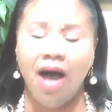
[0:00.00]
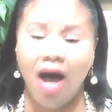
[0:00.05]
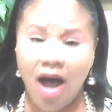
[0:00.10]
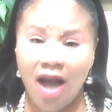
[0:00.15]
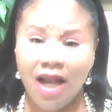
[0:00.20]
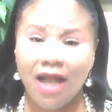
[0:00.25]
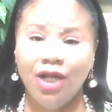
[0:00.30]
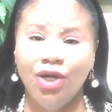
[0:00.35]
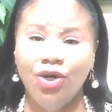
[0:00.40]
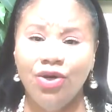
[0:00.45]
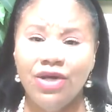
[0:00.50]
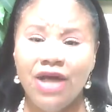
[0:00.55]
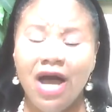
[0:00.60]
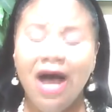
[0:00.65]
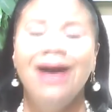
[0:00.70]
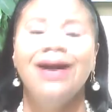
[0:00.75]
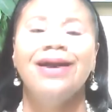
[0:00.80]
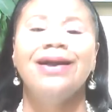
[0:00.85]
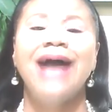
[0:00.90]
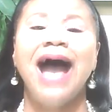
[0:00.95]
Hallelujah.
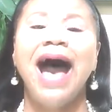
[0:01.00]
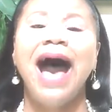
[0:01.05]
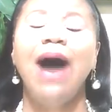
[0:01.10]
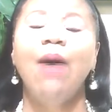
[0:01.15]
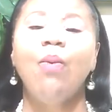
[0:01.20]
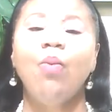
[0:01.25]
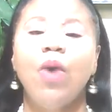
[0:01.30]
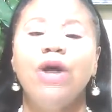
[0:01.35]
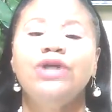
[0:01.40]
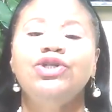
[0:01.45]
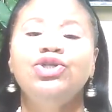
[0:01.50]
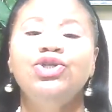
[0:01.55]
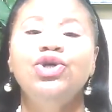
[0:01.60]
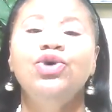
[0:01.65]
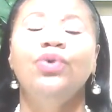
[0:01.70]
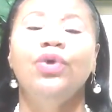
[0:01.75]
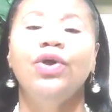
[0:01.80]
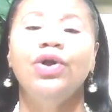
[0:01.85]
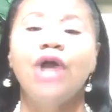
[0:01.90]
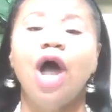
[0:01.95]
God wants
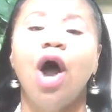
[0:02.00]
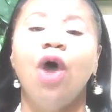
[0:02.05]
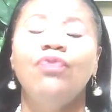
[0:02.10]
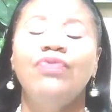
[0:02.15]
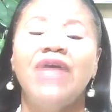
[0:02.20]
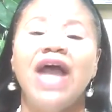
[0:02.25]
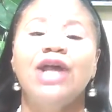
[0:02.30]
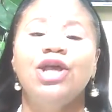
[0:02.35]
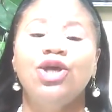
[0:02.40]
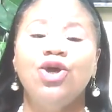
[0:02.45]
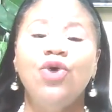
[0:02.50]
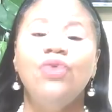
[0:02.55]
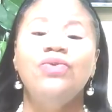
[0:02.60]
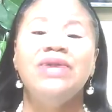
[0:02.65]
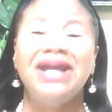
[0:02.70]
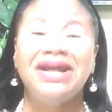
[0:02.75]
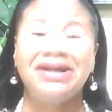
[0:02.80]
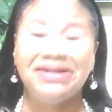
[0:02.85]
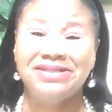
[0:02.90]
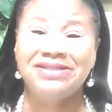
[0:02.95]
you to know that you
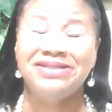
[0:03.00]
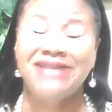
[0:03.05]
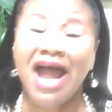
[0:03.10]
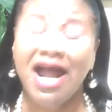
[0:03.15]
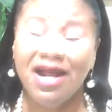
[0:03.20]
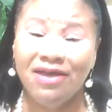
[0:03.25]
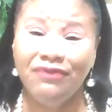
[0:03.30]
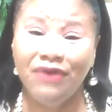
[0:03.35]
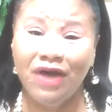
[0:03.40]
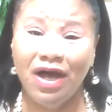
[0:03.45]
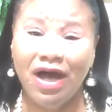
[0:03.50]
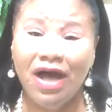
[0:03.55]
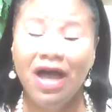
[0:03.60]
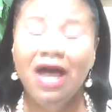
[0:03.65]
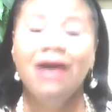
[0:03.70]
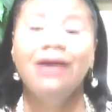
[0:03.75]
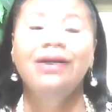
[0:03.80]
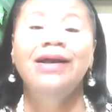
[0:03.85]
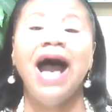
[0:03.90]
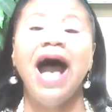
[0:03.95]
need a savior.
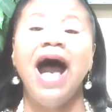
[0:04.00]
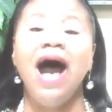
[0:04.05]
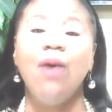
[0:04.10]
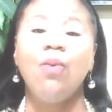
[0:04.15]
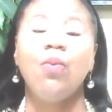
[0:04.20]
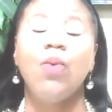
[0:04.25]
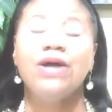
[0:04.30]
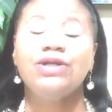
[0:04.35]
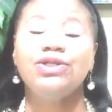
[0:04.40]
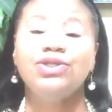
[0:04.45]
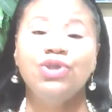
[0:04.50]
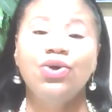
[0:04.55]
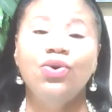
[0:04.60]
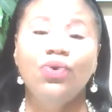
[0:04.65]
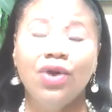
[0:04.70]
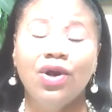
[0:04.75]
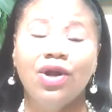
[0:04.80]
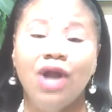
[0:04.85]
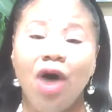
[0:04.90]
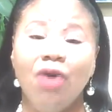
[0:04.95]
God wants you
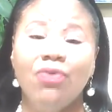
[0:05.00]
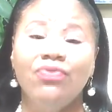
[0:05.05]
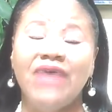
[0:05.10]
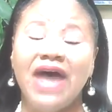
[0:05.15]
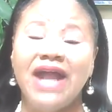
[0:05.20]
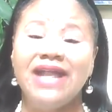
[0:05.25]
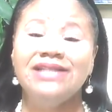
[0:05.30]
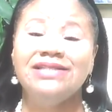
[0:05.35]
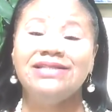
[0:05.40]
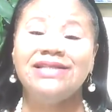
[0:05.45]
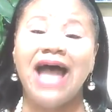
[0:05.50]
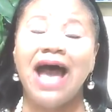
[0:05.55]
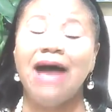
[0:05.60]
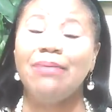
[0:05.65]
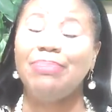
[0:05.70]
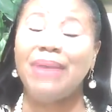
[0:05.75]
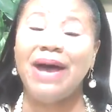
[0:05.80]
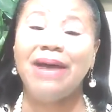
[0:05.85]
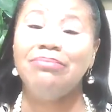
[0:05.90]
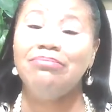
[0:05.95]
to know that it's
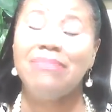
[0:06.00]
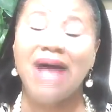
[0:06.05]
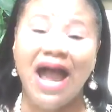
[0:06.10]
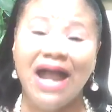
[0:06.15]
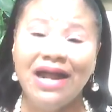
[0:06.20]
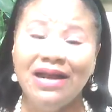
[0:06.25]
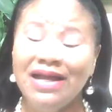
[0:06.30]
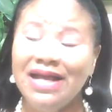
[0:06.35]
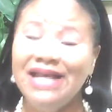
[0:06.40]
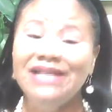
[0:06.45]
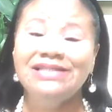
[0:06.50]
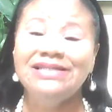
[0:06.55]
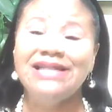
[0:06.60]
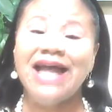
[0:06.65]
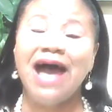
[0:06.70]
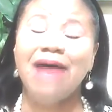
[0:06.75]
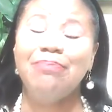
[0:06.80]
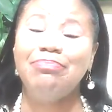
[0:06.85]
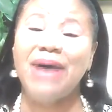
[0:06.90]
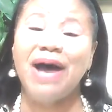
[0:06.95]
not by might, it's
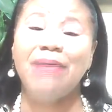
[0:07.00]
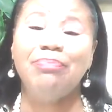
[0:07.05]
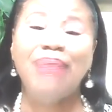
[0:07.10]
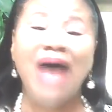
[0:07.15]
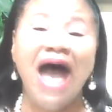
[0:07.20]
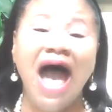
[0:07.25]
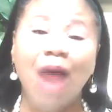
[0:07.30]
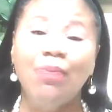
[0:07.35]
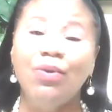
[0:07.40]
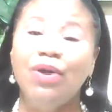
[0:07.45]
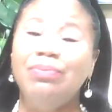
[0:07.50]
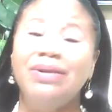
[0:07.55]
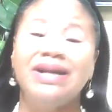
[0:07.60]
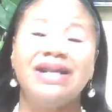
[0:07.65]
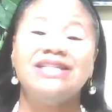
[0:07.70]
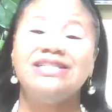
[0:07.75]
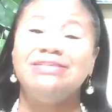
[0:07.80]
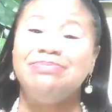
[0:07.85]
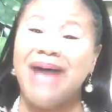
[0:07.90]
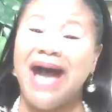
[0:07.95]
not by power,
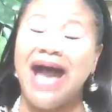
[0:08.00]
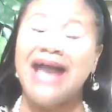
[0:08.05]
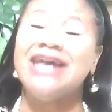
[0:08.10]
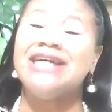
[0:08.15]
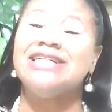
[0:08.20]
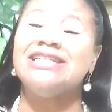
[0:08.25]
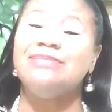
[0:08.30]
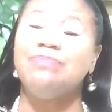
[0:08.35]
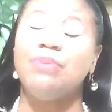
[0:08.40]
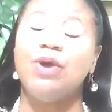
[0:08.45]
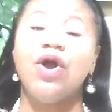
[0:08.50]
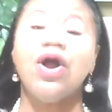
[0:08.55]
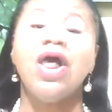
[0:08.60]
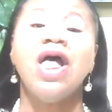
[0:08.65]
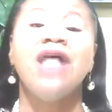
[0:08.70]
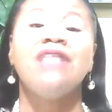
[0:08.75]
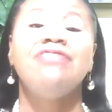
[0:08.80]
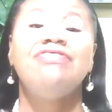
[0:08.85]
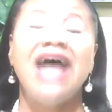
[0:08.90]
but it's by his spirit.